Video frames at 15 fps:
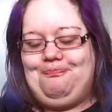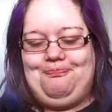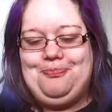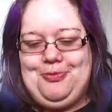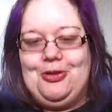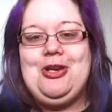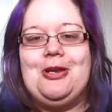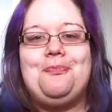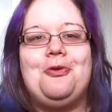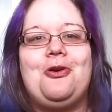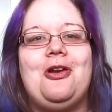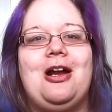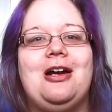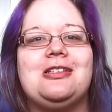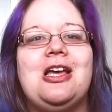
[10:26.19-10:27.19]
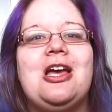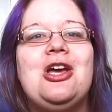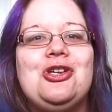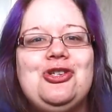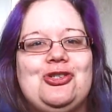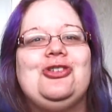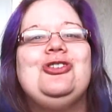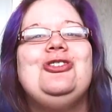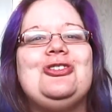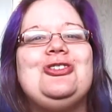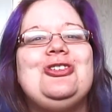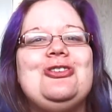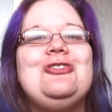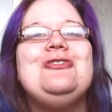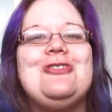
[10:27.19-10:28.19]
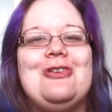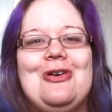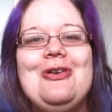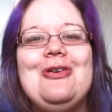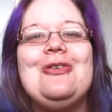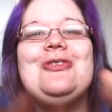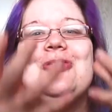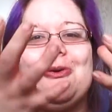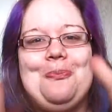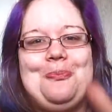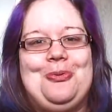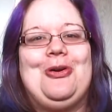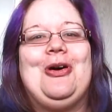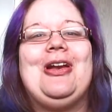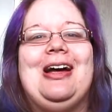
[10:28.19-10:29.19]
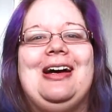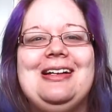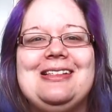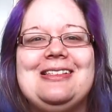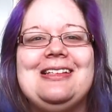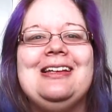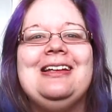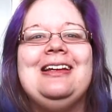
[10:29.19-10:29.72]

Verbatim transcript: beauty products, shouldn't you know your product?